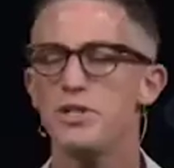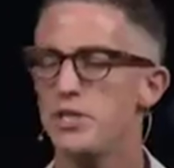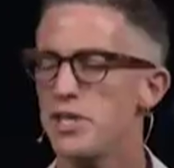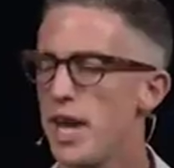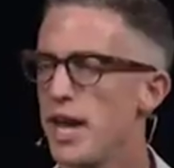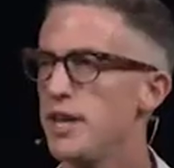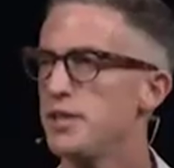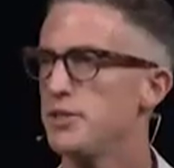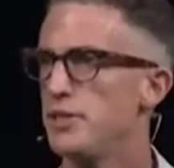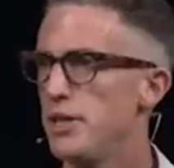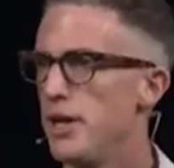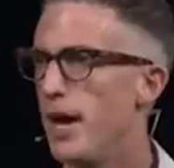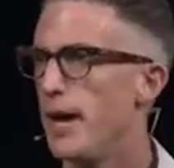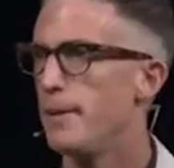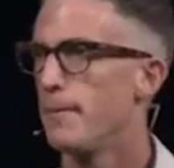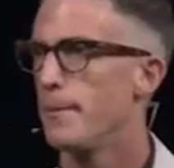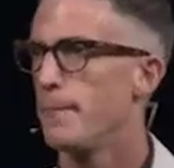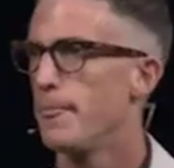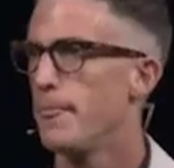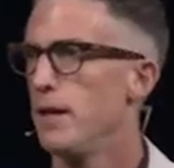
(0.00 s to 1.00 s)
stand today,
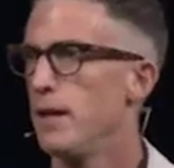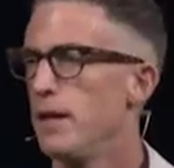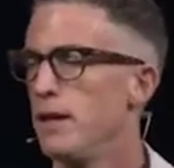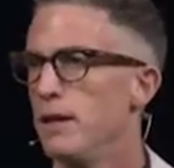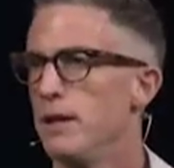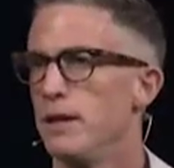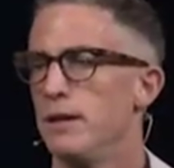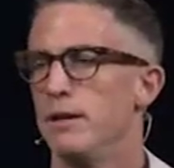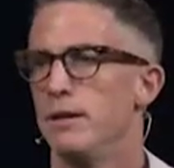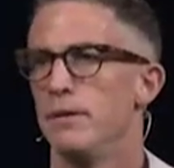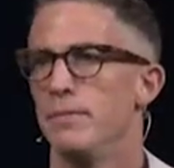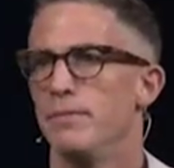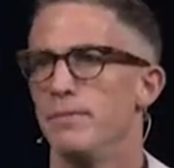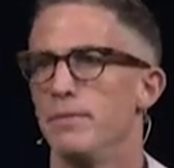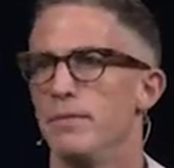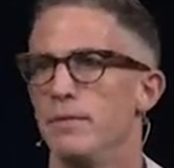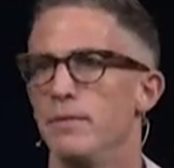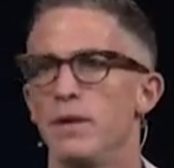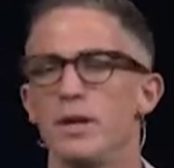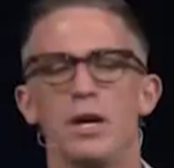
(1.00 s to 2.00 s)

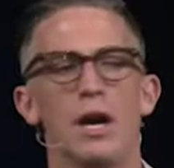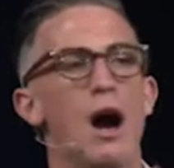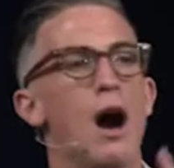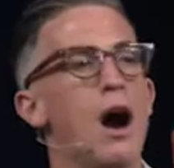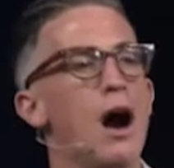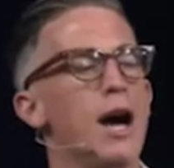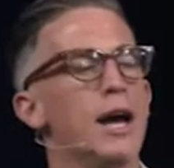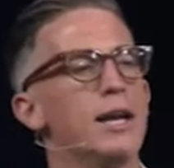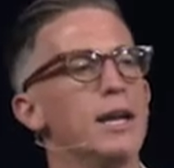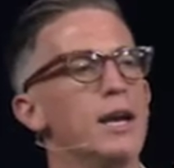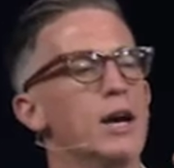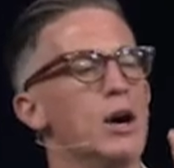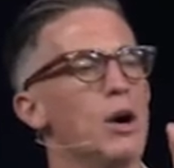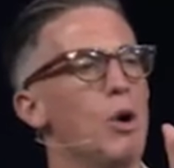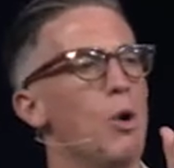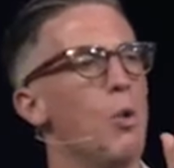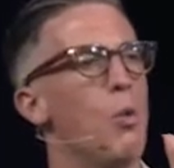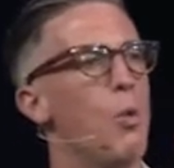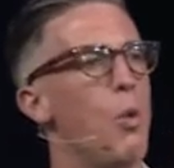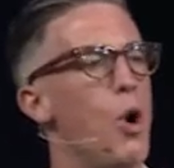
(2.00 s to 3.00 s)
God
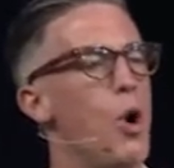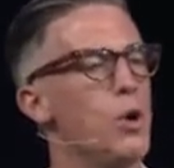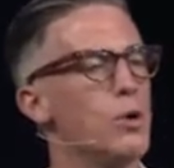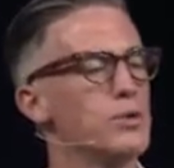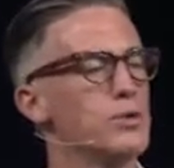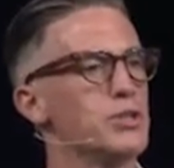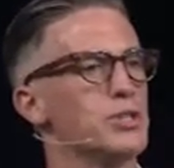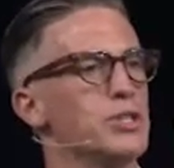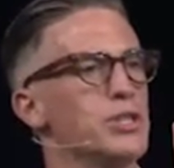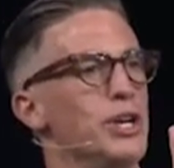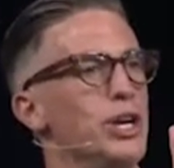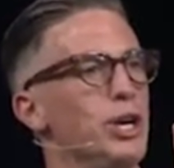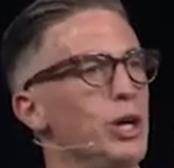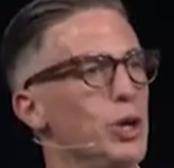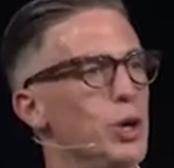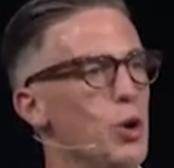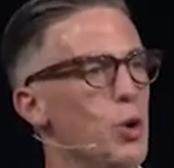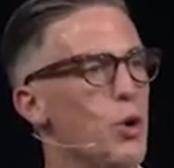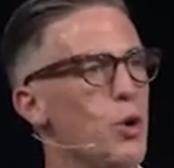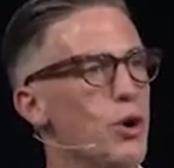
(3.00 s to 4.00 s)
wants
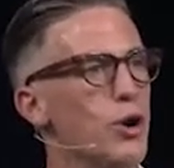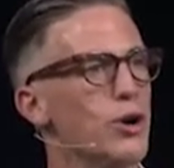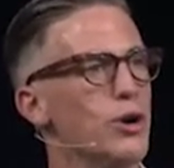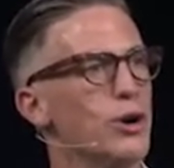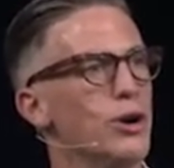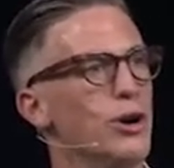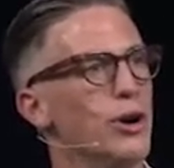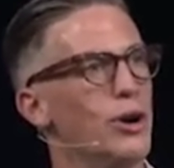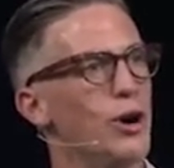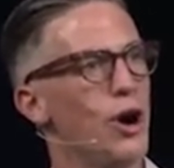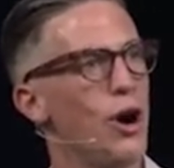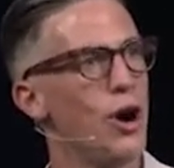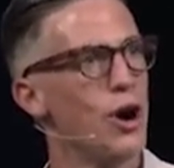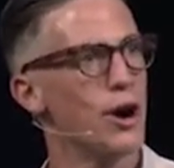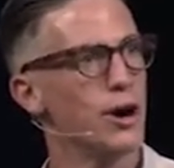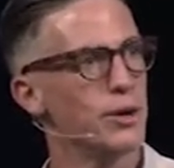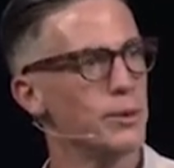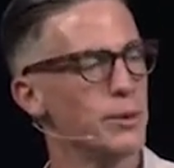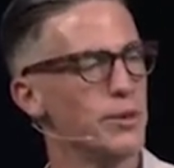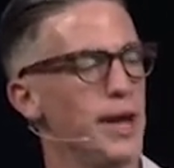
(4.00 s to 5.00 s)
your
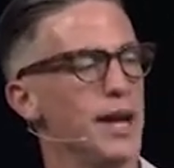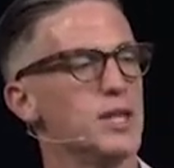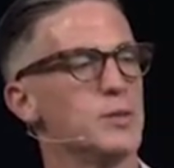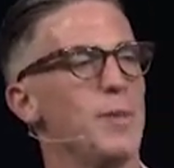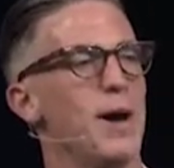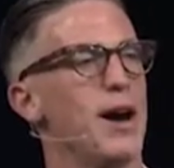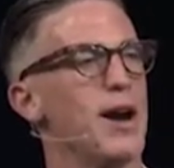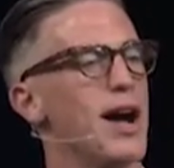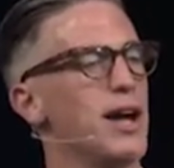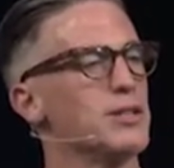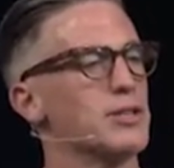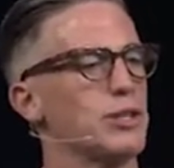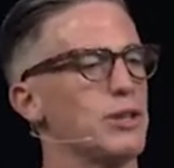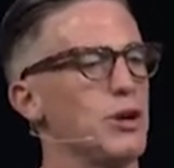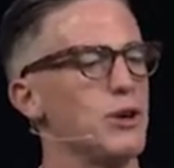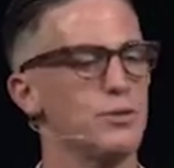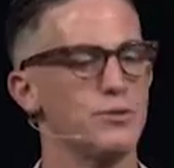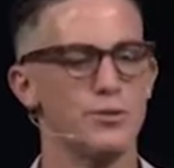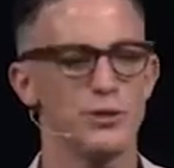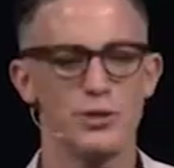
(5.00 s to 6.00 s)
heart. With heads bowed, eyes
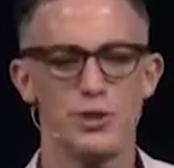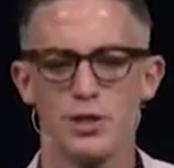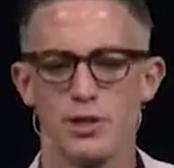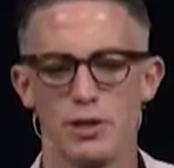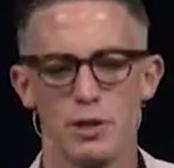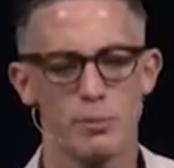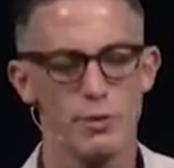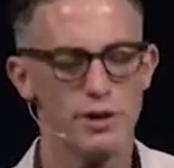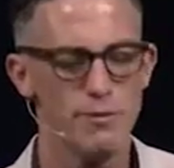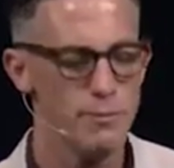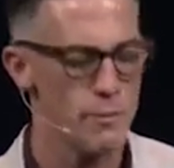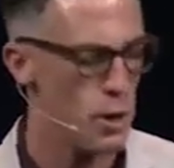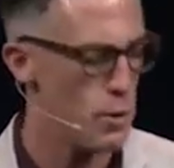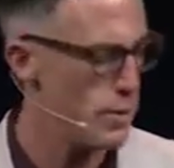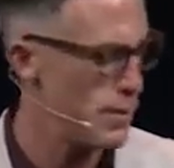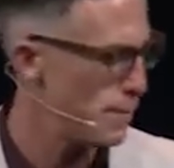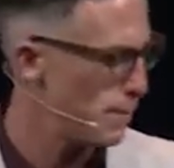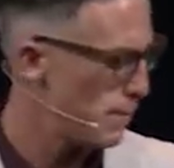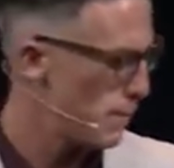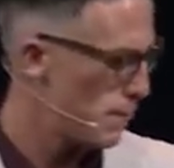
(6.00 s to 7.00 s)
closed for just a brief
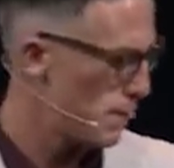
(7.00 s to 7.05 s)
moment.